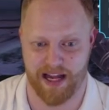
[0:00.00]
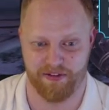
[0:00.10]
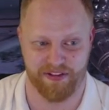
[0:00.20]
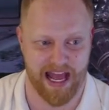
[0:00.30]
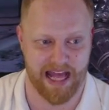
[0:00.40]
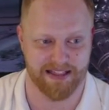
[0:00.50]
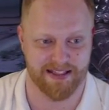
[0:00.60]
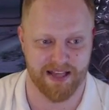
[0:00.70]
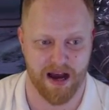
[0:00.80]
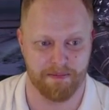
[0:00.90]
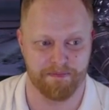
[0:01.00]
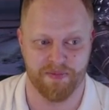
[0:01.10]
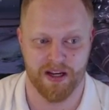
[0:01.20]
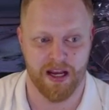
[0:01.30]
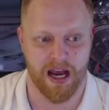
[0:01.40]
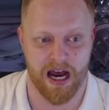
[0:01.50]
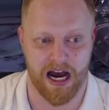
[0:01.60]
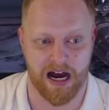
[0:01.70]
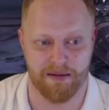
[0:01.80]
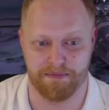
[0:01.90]
right? If he had some
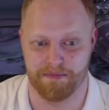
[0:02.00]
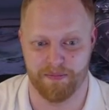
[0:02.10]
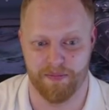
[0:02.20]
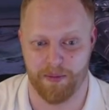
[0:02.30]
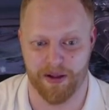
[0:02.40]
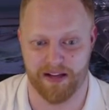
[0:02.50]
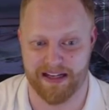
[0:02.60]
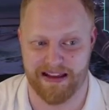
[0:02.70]
ability